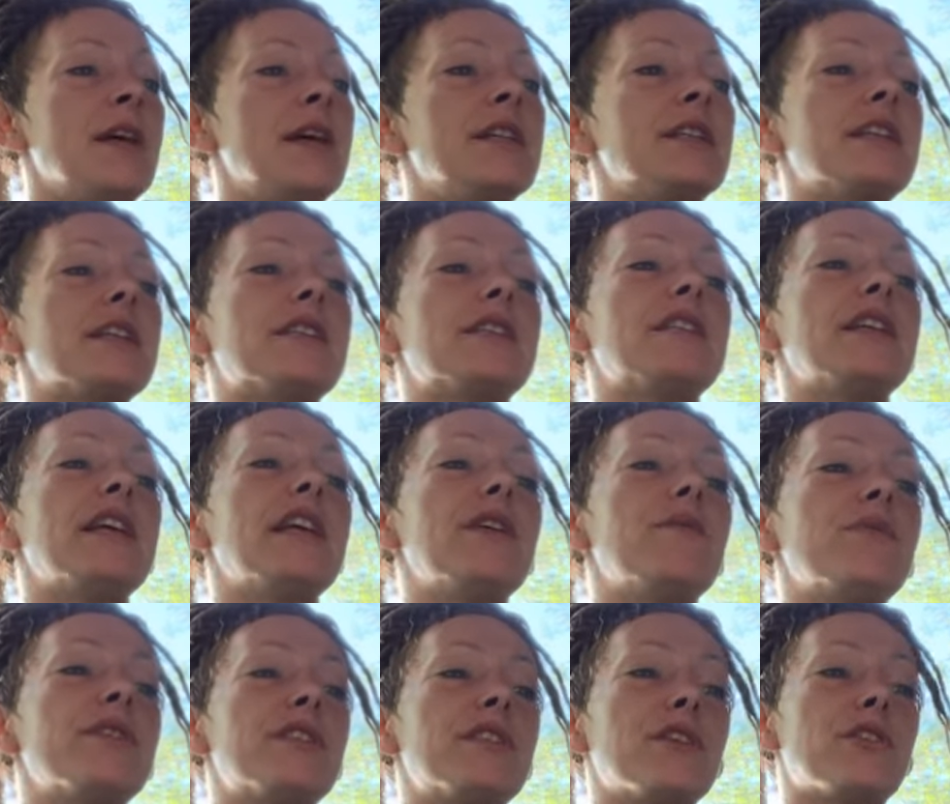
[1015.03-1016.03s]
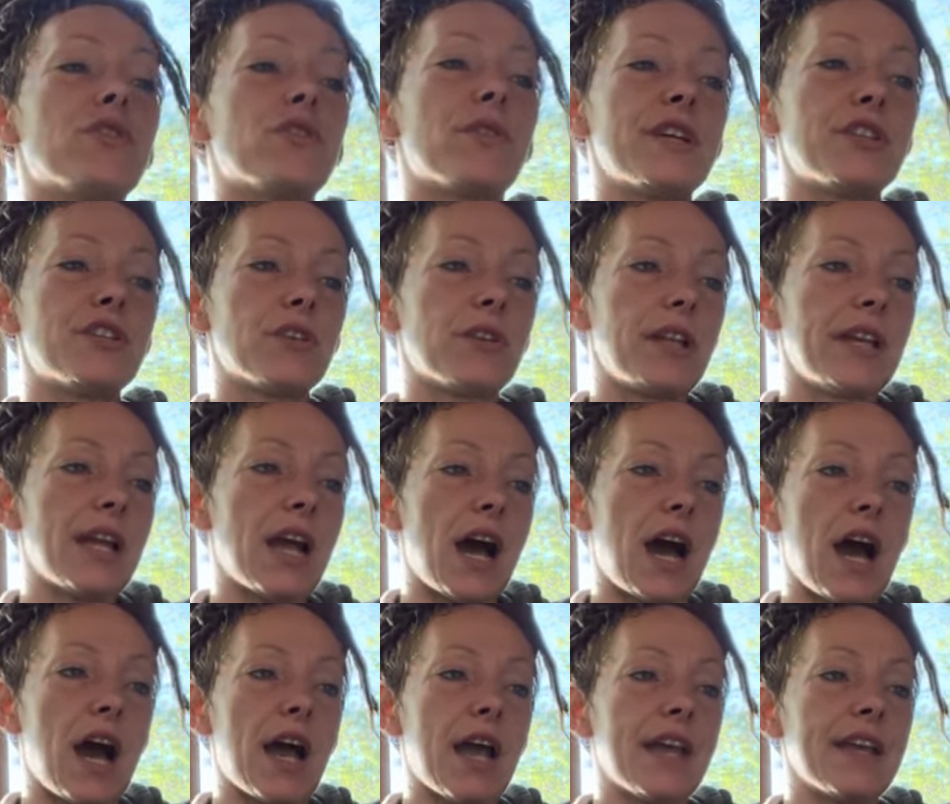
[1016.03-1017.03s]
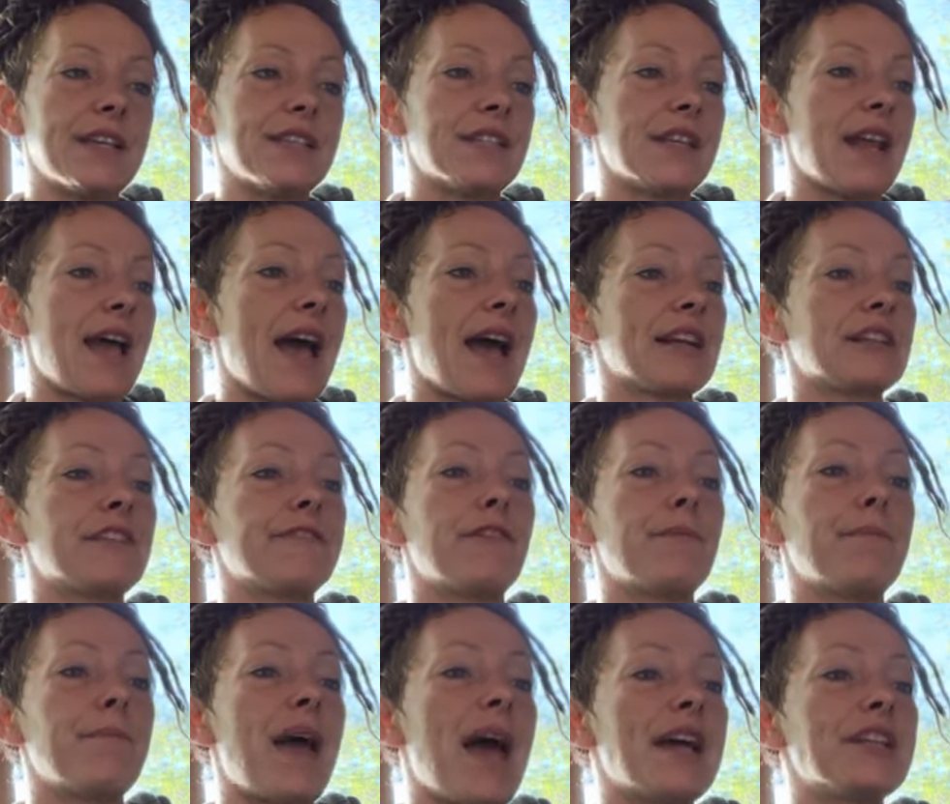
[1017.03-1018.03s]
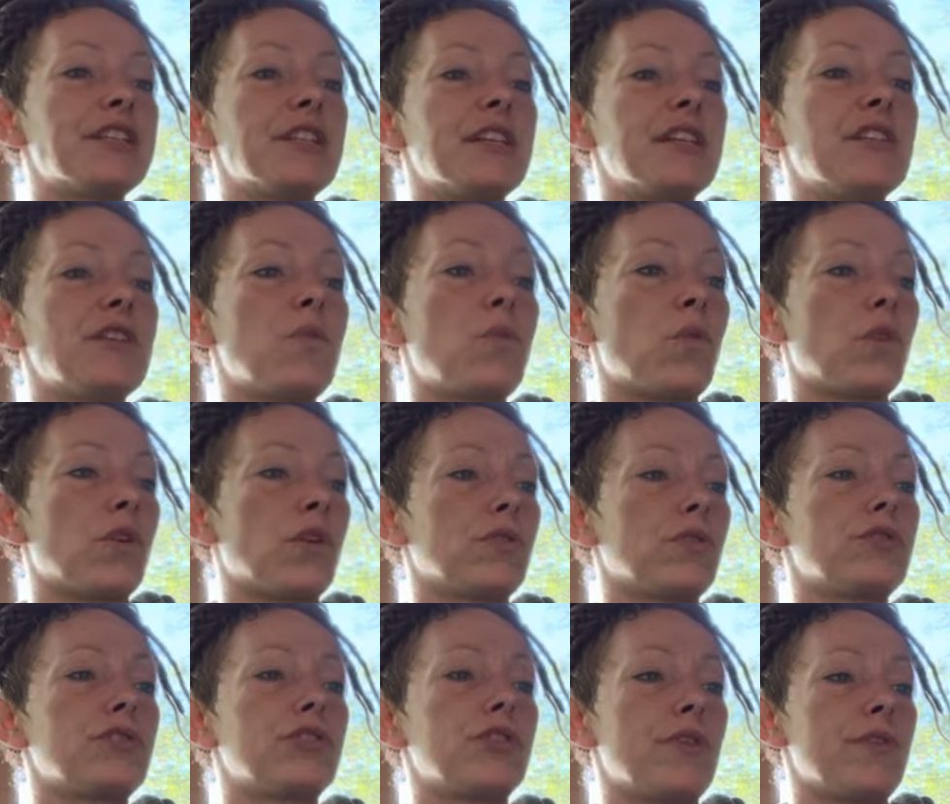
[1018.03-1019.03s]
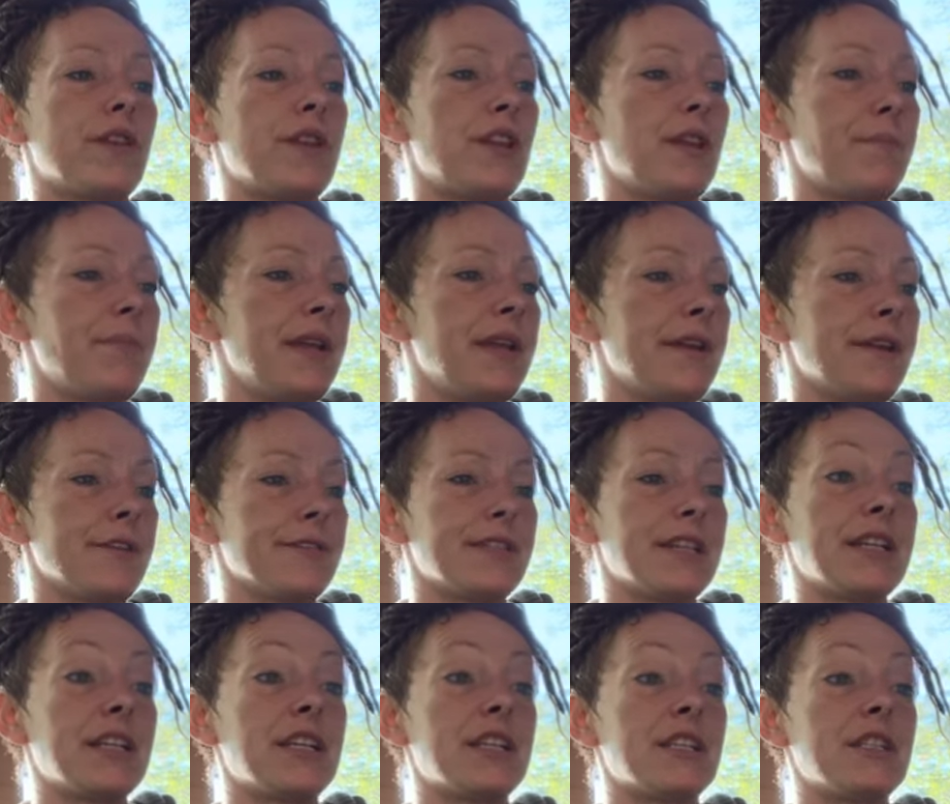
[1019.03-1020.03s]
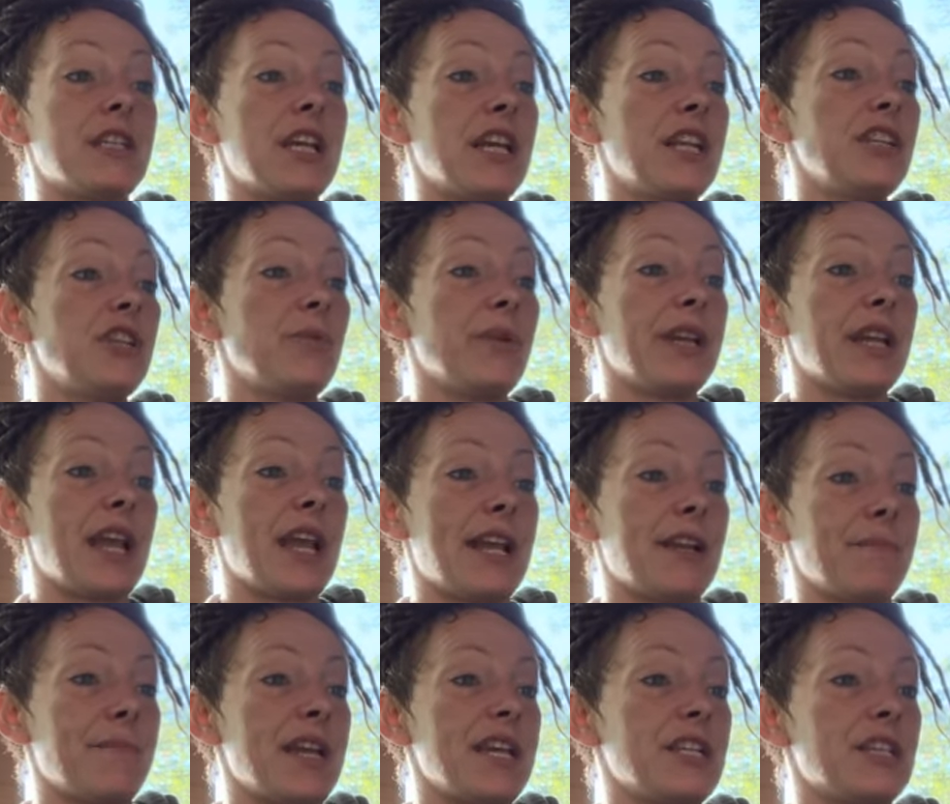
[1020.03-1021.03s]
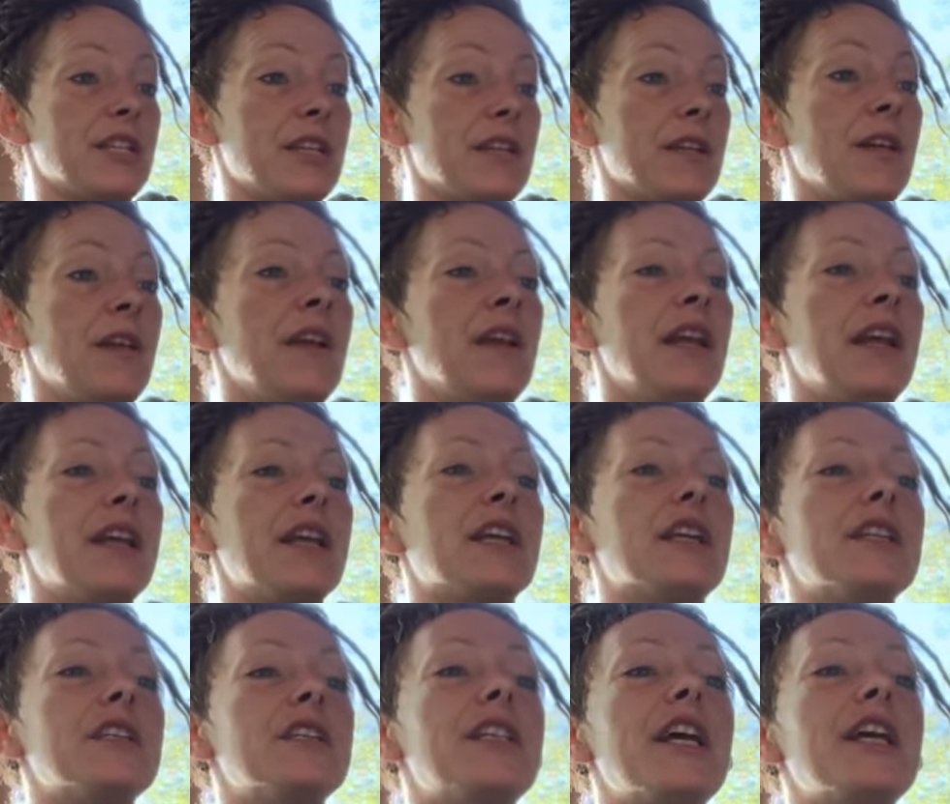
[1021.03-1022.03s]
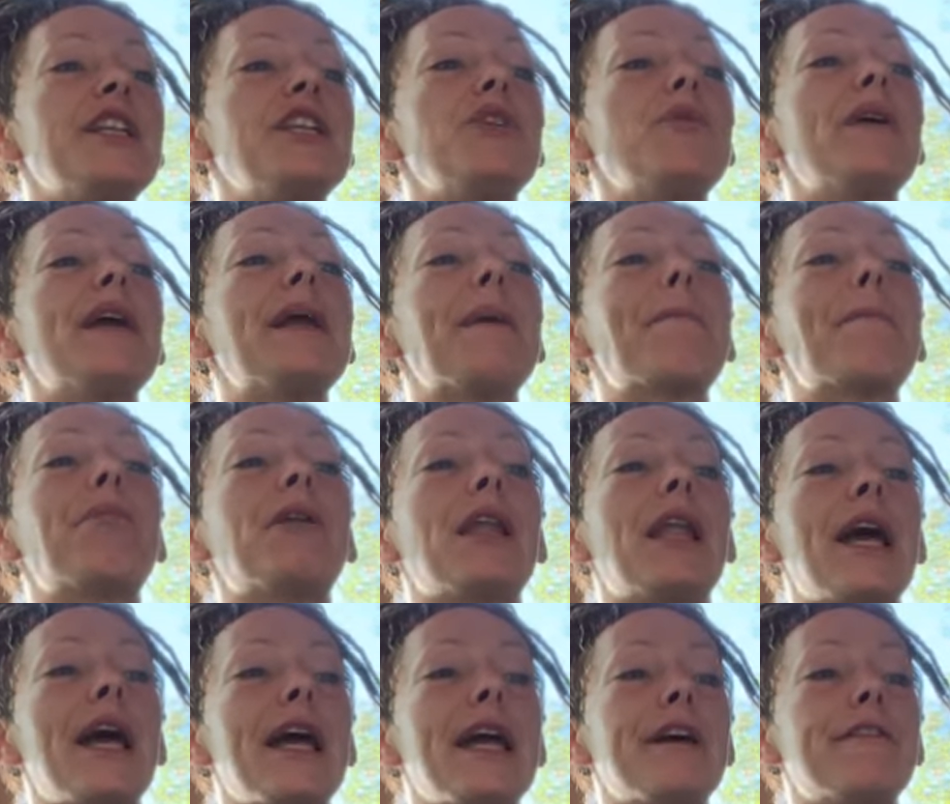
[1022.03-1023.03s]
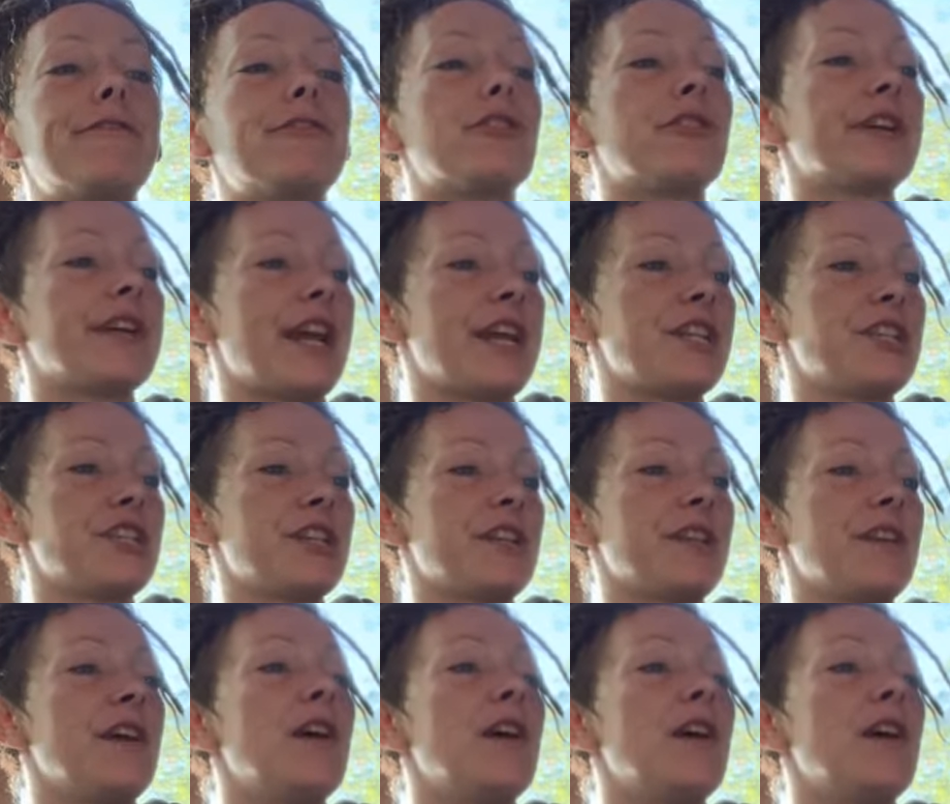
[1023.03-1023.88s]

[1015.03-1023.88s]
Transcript: To see with the creaturely eye is an act of imagining the world so that it appears in continuing animation, in a continuing play of creation